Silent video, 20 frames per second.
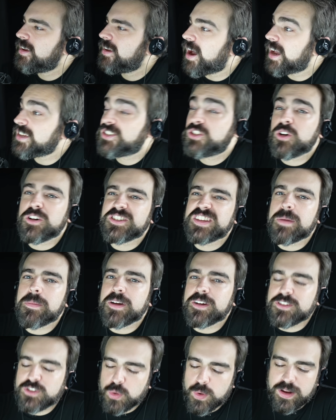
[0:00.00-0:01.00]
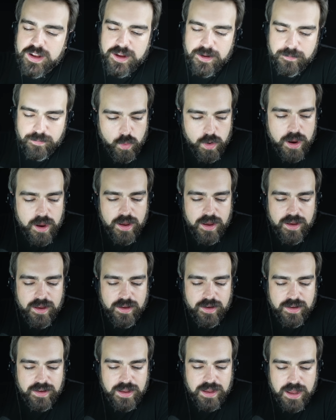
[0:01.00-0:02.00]
I saw something on Twitter
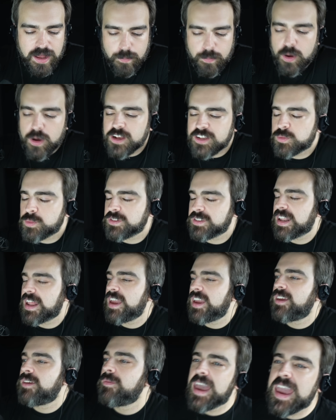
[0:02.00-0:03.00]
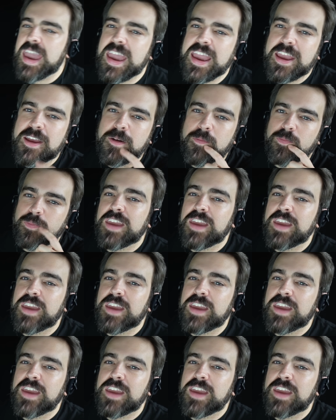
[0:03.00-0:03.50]
where a person was like, hey,